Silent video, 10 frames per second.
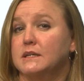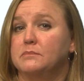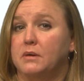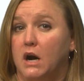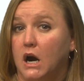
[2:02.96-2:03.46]
in
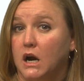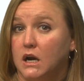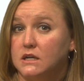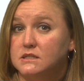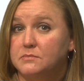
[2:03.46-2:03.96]

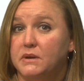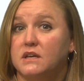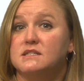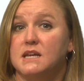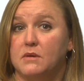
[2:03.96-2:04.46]
part
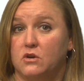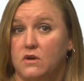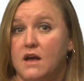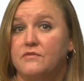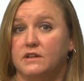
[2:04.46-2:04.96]
because
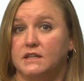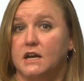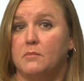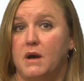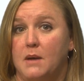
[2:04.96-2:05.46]
demographically
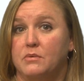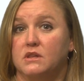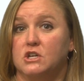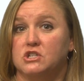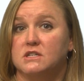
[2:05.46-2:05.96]
our
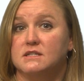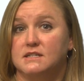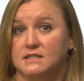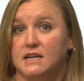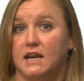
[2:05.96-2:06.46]
population is
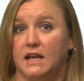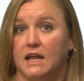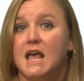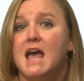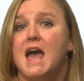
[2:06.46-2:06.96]
dictating it.